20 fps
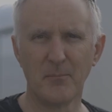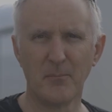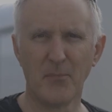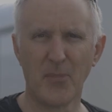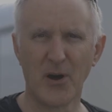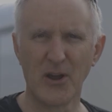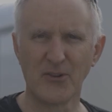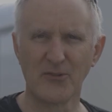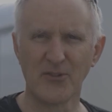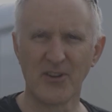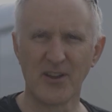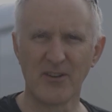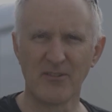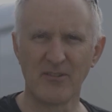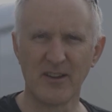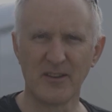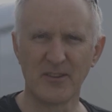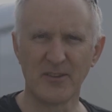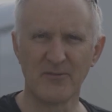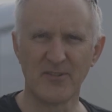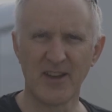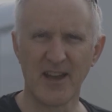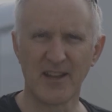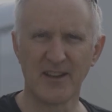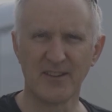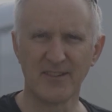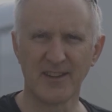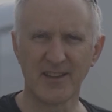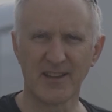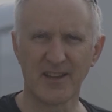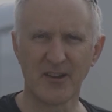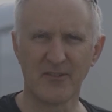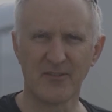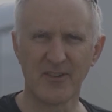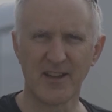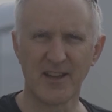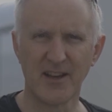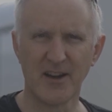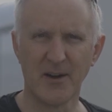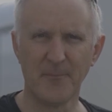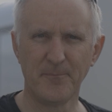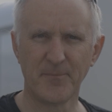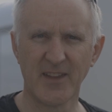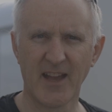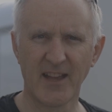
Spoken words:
migrate around the van as they currently are,